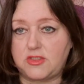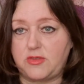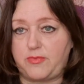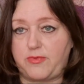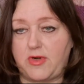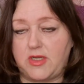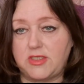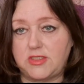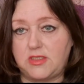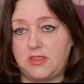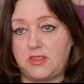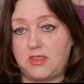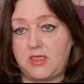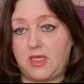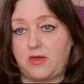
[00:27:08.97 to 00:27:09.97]

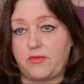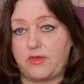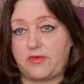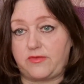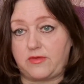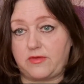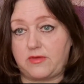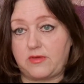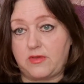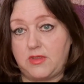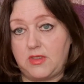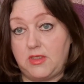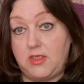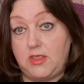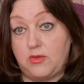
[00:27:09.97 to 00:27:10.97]
surprisingly how it
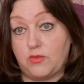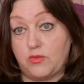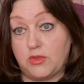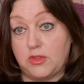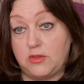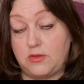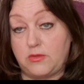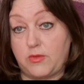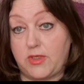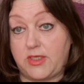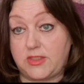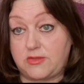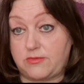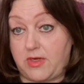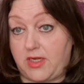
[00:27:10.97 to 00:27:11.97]
will look when
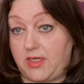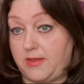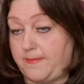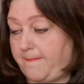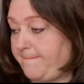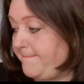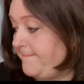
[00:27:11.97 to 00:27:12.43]
it's ready.